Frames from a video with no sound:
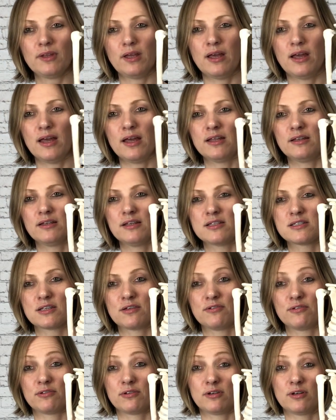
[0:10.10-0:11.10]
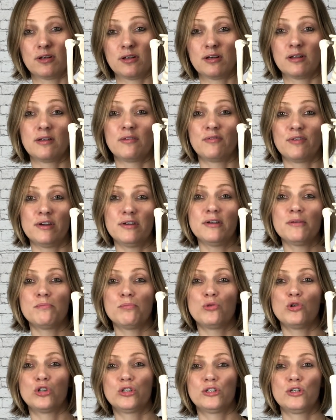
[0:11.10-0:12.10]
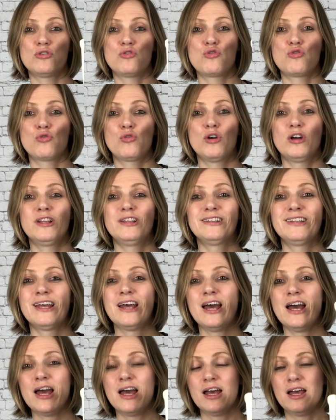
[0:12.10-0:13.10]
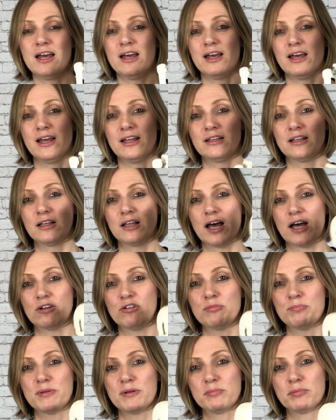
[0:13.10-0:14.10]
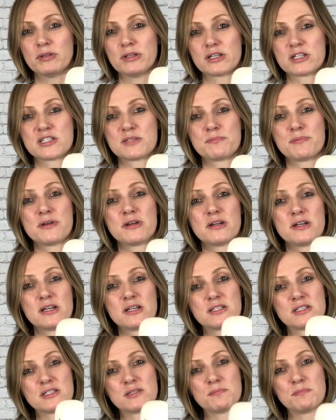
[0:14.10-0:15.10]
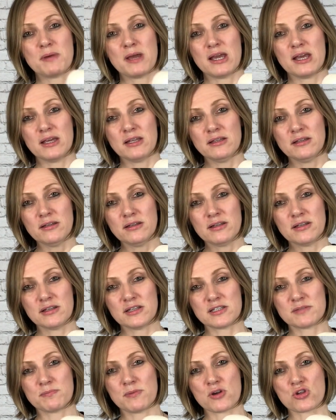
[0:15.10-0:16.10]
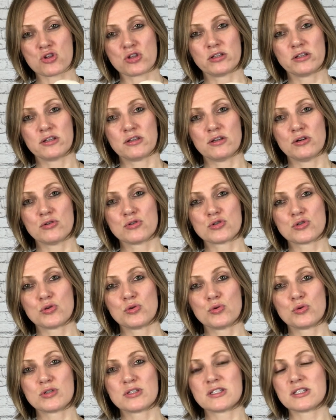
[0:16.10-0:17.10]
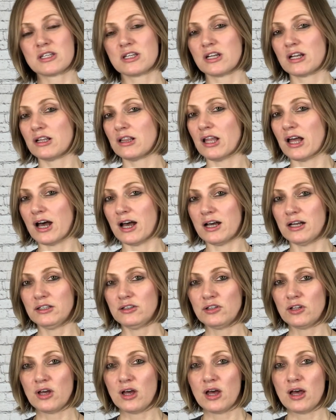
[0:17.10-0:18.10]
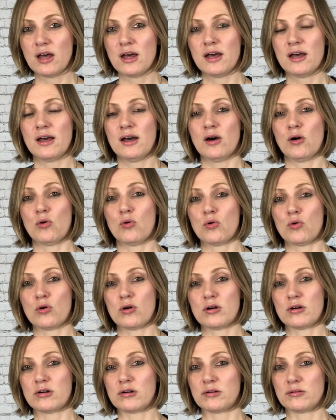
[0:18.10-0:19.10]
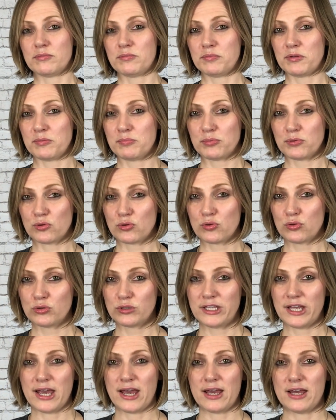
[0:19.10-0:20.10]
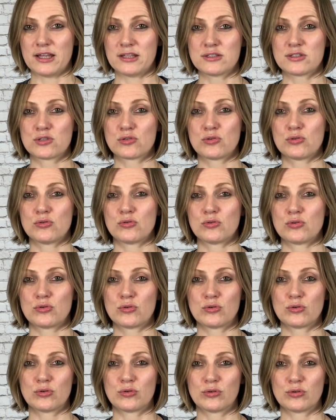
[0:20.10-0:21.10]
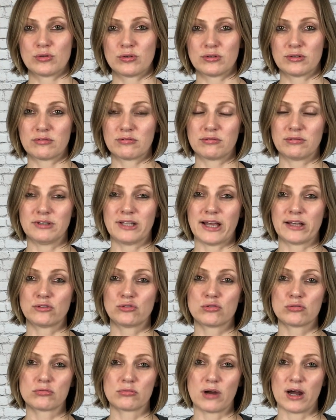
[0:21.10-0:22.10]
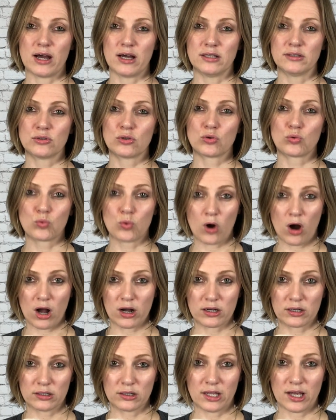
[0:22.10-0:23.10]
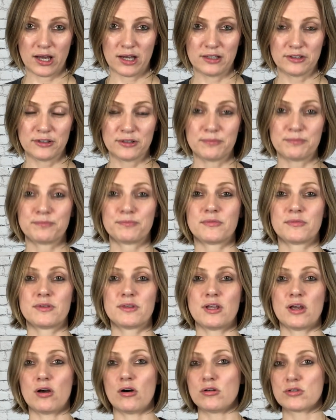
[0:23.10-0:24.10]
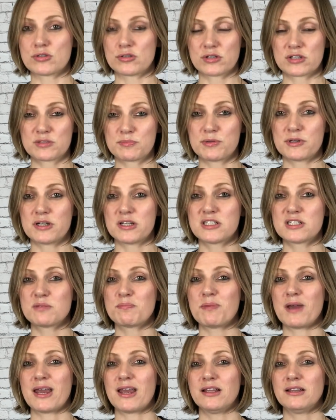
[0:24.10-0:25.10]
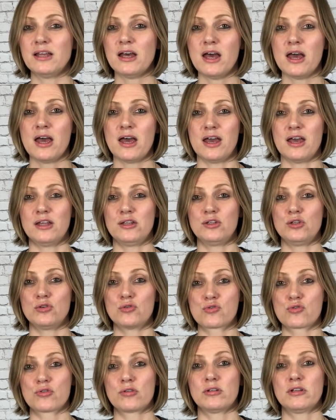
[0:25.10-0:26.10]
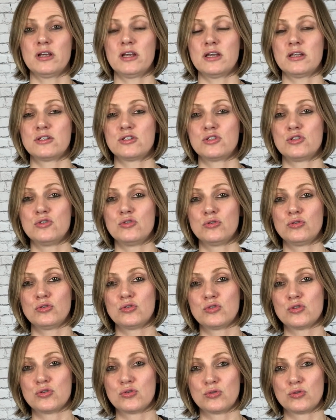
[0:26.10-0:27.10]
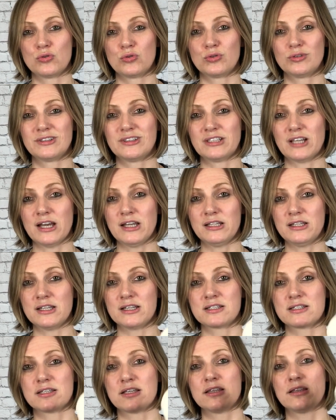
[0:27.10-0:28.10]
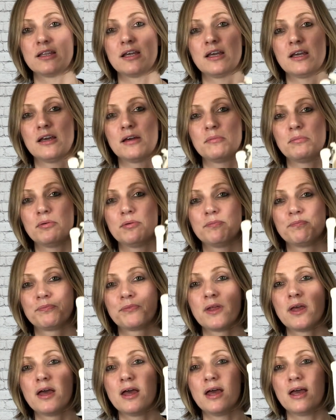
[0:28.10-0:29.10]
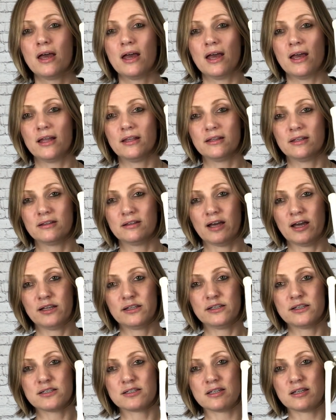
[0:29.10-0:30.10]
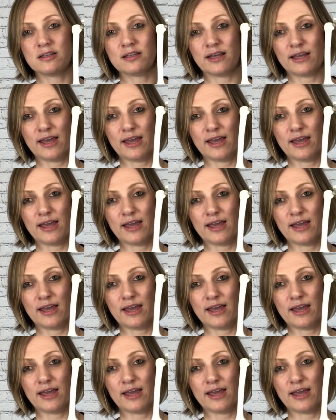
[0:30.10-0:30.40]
and it's a very important joint, and a lot of people experience pain, especially those who sit a lot or people who dance, who like to run or walk a lot. They also experience pain, and usually it's due to tightness in the hip and the tightness in the